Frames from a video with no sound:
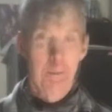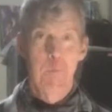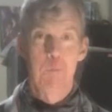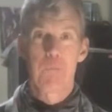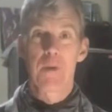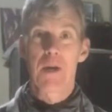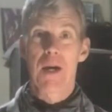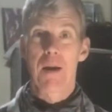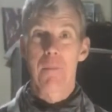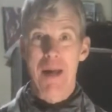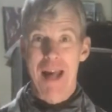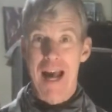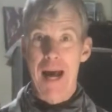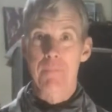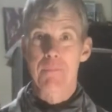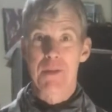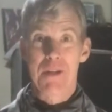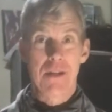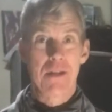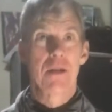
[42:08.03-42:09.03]
But I'm
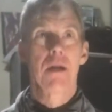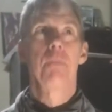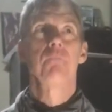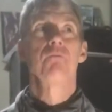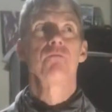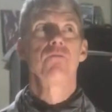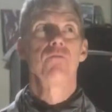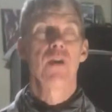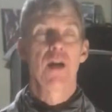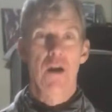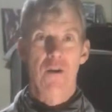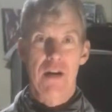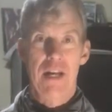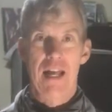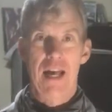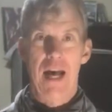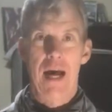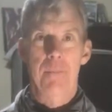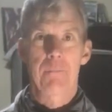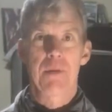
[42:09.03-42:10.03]
happy. I'm very
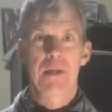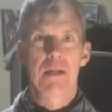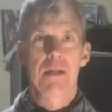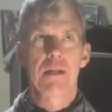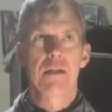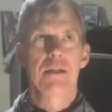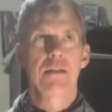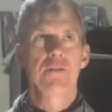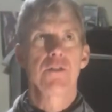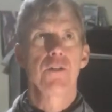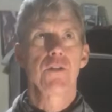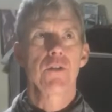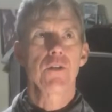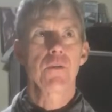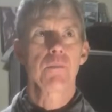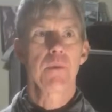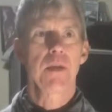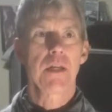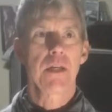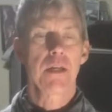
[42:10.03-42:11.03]
happy. It
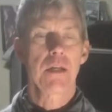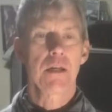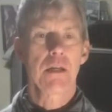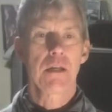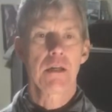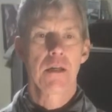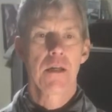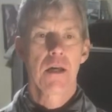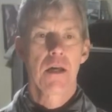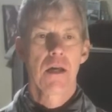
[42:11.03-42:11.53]
took me